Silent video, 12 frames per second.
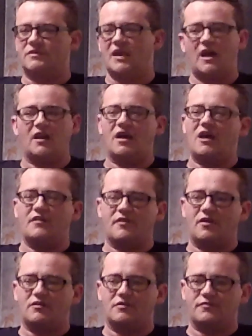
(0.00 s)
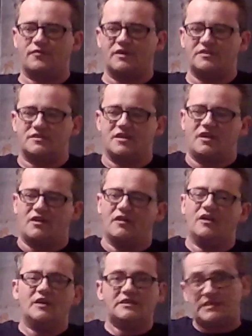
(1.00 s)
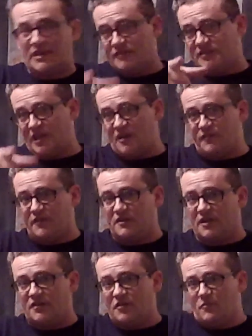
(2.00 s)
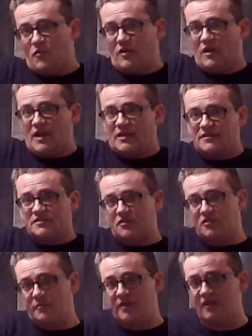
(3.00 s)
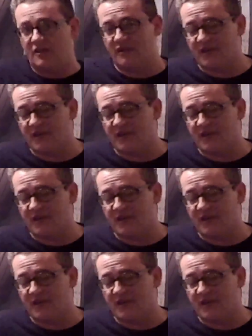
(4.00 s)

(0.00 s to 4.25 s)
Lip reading: got a lot of our other friends there. Steven Satterfield, I know more than likely is going to be there